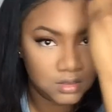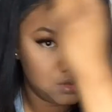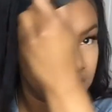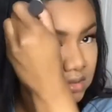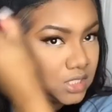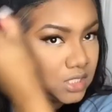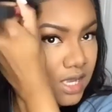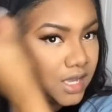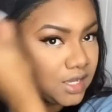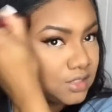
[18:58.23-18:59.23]
to
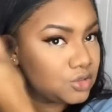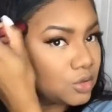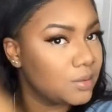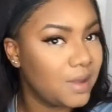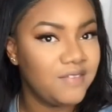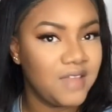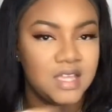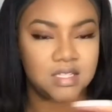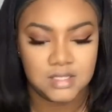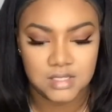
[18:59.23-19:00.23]
contour my
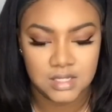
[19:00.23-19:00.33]
face.